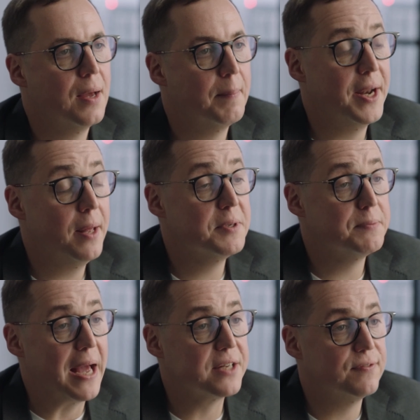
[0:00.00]
My name is
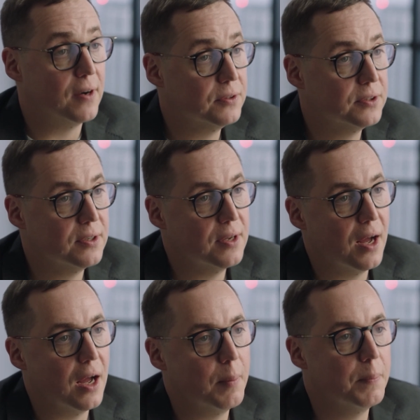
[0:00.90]
Max Faldin.
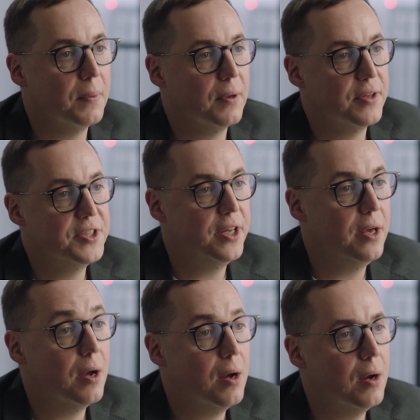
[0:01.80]
I'm the
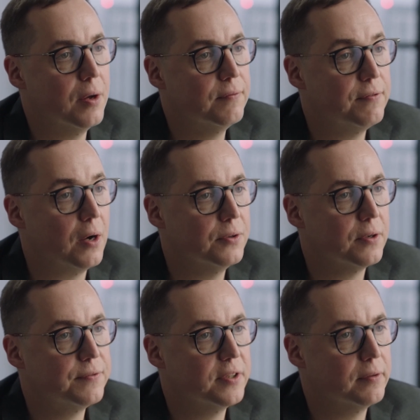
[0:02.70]
CEO and founder
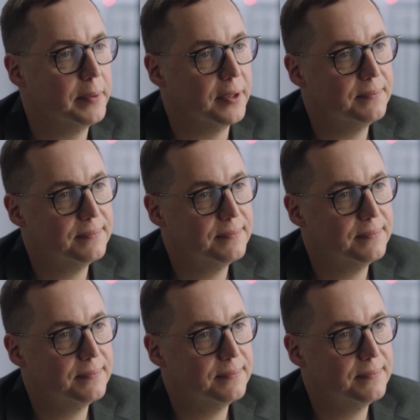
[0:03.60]
of Silverbird.